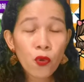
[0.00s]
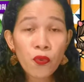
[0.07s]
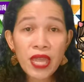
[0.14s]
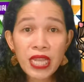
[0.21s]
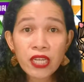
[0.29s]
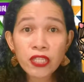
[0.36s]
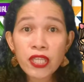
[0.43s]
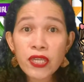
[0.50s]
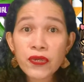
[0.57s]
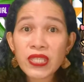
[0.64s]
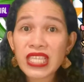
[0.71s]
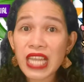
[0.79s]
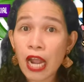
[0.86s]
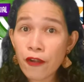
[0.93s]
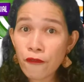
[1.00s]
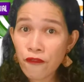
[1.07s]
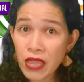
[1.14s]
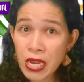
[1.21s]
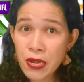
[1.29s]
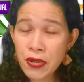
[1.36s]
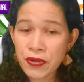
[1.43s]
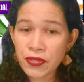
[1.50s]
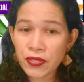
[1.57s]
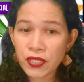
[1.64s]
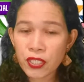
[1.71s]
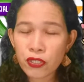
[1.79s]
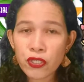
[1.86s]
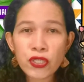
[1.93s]
We could use our
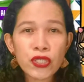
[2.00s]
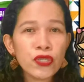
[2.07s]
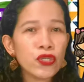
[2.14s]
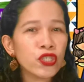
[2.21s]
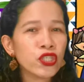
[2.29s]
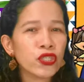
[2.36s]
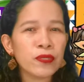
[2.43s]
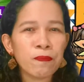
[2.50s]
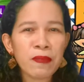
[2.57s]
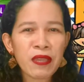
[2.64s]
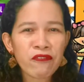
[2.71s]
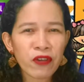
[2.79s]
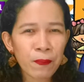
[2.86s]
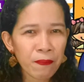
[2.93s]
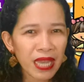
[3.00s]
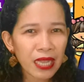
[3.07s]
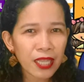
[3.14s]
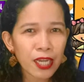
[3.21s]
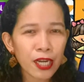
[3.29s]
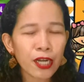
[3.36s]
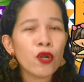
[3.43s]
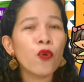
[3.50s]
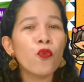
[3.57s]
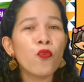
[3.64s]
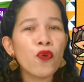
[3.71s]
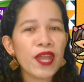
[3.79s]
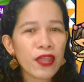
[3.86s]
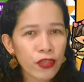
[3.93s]
fingers. You should be familiar
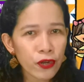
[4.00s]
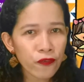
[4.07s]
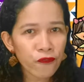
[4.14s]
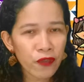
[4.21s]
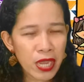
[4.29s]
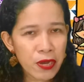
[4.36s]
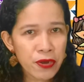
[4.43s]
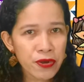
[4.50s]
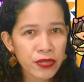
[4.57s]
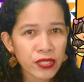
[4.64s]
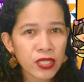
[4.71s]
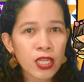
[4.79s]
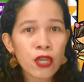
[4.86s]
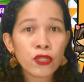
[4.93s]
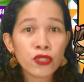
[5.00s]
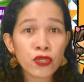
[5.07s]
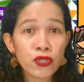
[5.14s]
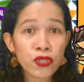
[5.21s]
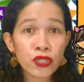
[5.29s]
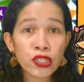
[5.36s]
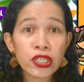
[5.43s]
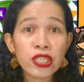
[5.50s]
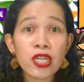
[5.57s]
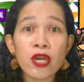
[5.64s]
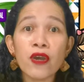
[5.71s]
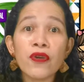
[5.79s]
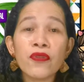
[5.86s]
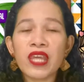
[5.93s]
with your fingers. So you should
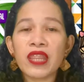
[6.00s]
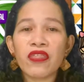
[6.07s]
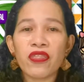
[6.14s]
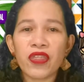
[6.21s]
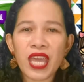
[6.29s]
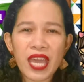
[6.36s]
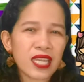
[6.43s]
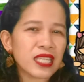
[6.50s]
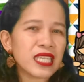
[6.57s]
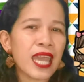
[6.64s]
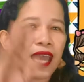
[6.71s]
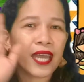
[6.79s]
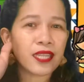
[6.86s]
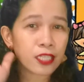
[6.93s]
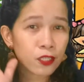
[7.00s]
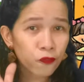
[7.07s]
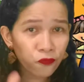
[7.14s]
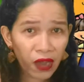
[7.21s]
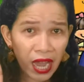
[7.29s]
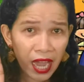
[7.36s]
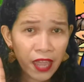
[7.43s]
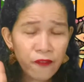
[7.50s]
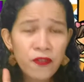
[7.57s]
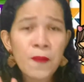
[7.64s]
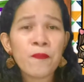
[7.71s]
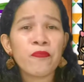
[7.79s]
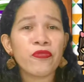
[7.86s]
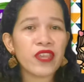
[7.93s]
know that this hand has 5,
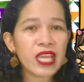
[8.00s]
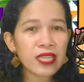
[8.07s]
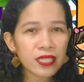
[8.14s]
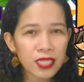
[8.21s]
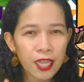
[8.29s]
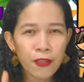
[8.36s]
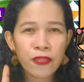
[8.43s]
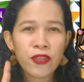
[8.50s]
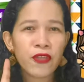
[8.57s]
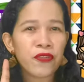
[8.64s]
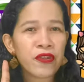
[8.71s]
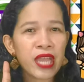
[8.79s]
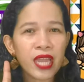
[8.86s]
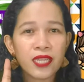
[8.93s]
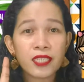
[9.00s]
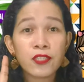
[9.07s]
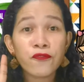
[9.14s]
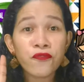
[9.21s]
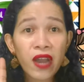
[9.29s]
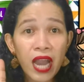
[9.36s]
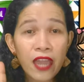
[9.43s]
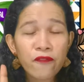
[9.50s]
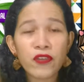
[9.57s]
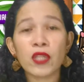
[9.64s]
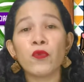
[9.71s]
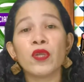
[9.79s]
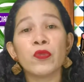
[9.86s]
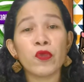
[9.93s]
this another hand has 5,
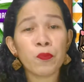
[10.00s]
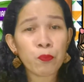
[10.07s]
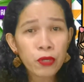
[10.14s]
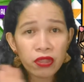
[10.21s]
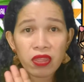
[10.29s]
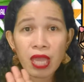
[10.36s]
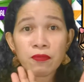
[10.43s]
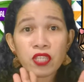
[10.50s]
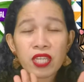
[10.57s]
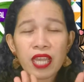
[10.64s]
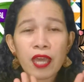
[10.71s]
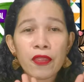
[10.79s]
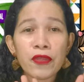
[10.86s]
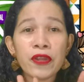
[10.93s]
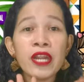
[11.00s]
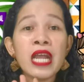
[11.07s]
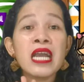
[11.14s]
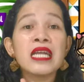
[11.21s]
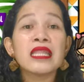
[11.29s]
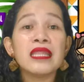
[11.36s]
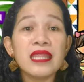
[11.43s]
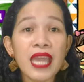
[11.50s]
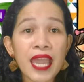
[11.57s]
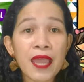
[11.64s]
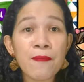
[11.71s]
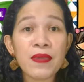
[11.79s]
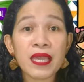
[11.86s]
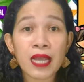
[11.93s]
and when we put them together,
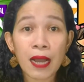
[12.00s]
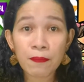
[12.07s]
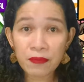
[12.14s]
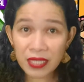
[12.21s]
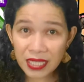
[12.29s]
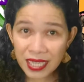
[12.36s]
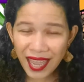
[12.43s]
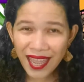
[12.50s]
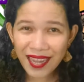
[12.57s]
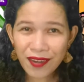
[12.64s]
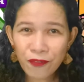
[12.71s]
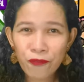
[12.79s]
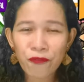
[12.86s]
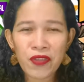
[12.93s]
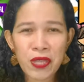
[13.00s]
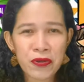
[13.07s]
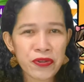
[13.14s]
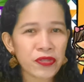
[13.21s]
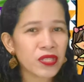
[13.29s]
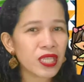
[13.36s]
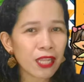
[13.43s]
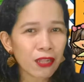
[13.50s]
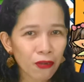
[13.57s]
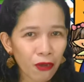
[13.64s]
they become 10 fingers in